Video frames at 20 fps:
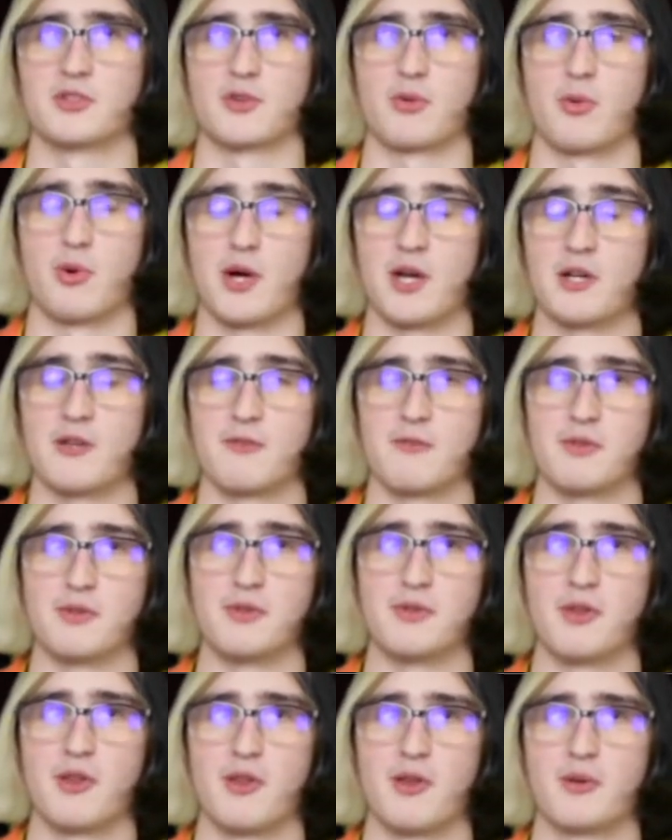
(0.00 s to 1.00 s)
quite a
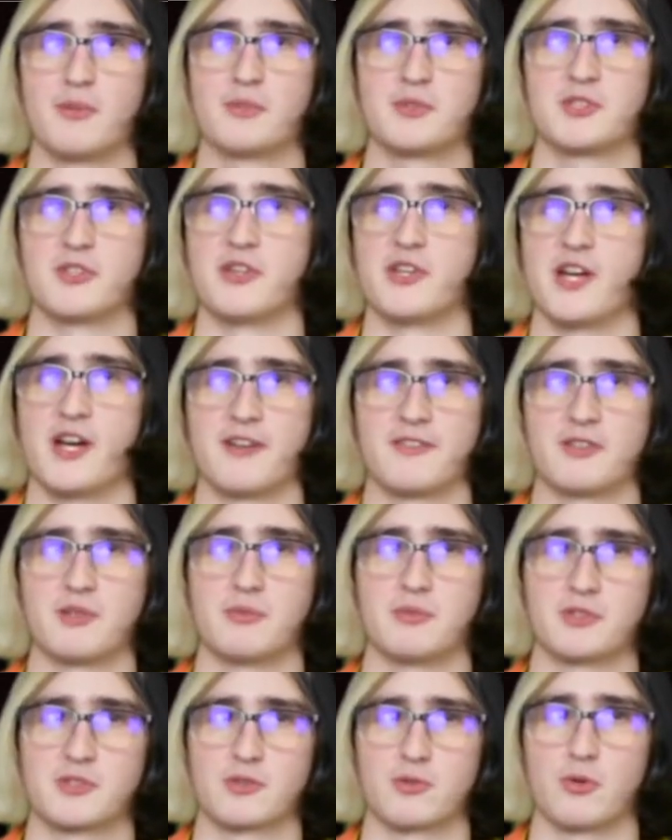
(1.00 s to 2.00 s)
few of them, so you have
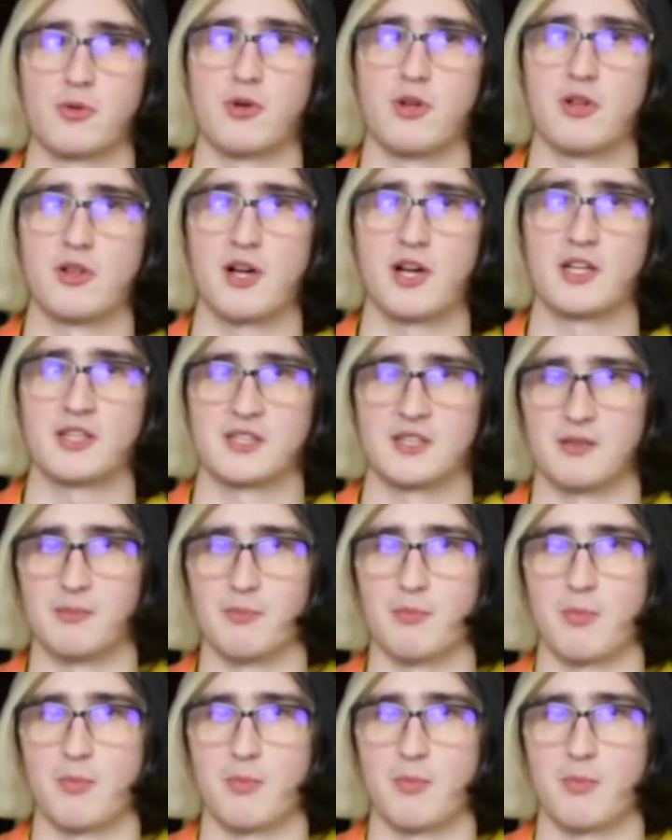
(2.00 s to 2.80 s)
to scroll a lot and